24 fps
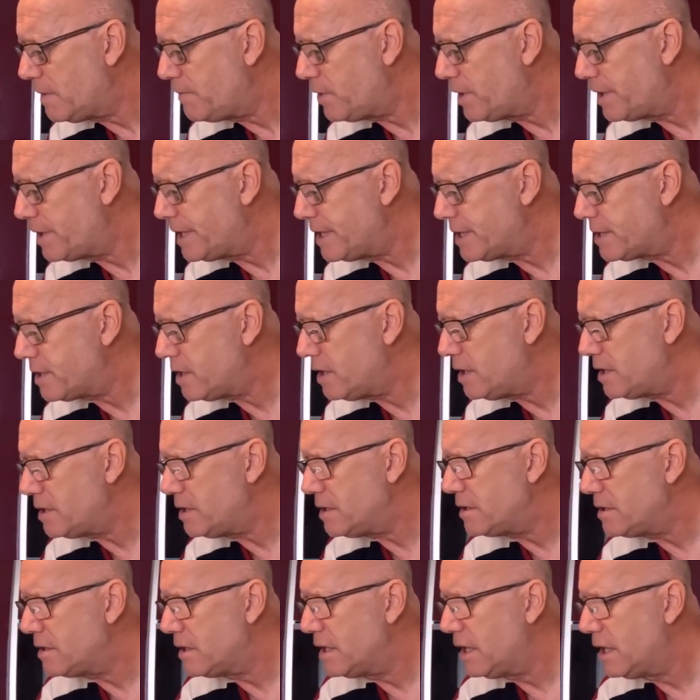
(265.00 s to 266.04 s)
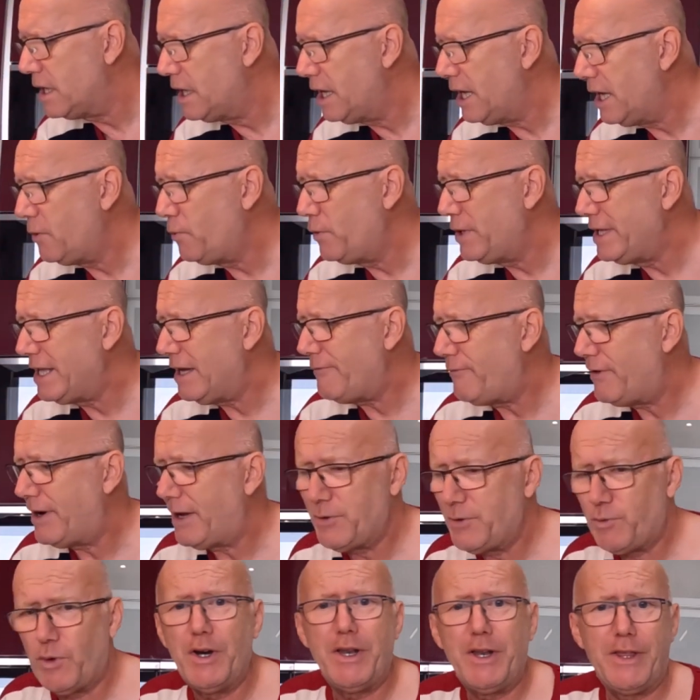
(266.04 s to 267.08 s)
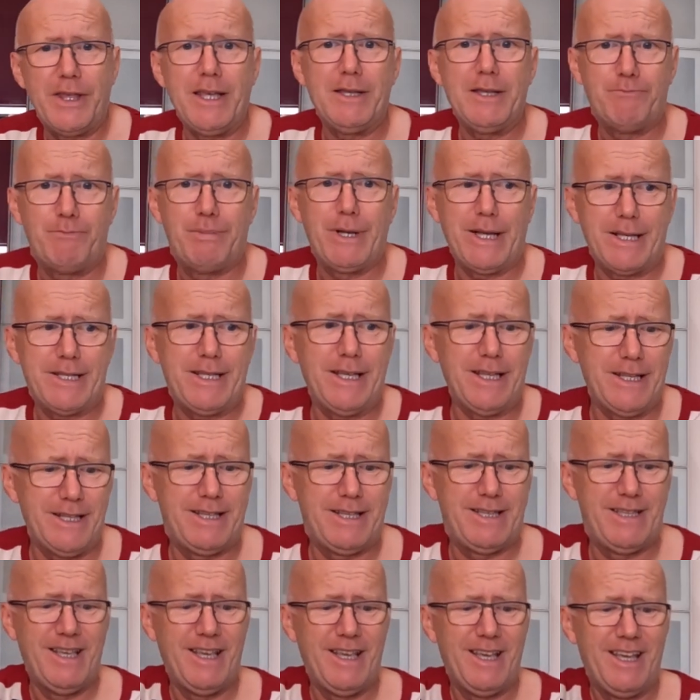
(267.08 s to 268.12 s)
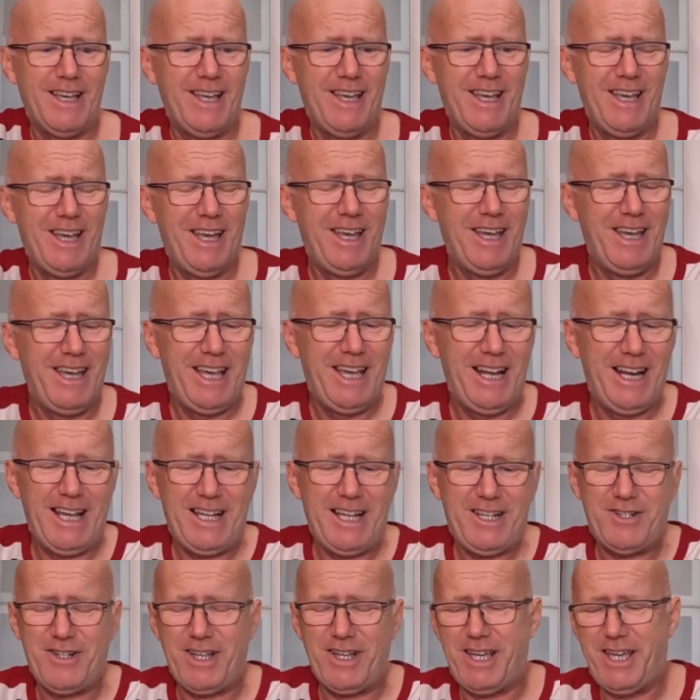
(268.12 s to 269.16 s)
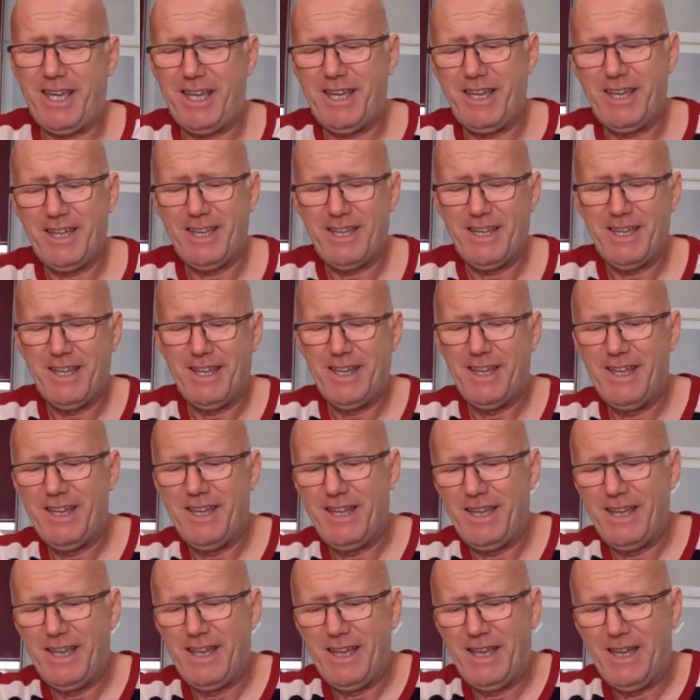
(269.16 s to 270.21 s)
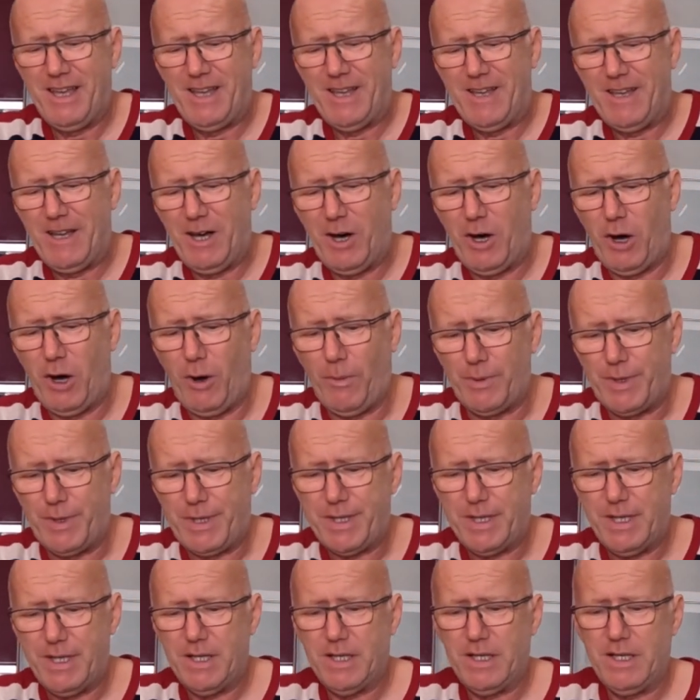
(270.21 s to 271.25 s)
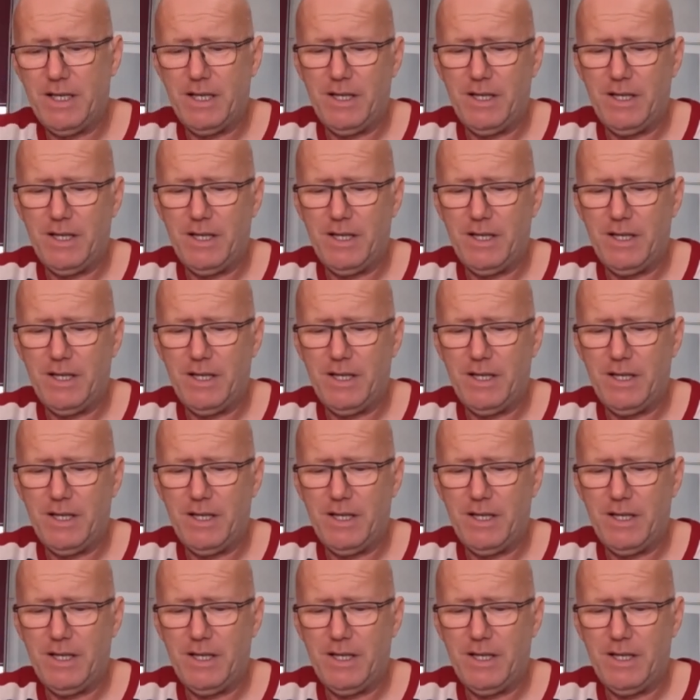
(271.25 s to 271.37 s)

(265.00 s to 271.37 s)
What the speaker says: Put this on. And we never had one of these blessed electric hobs.